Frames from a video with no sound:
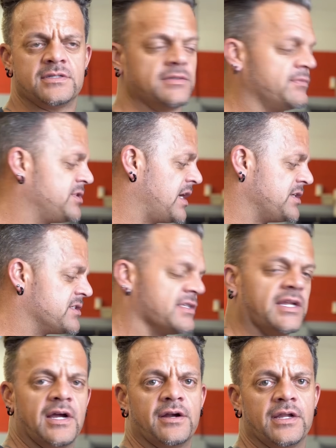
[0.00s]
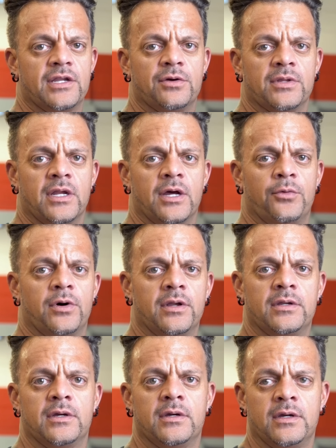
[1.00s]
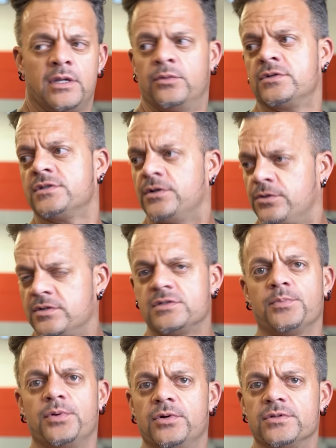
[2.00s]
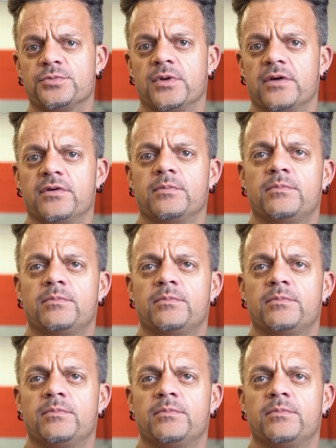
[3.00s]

just changes that I already know that I want. And then we'll start doing some pulls, whatever.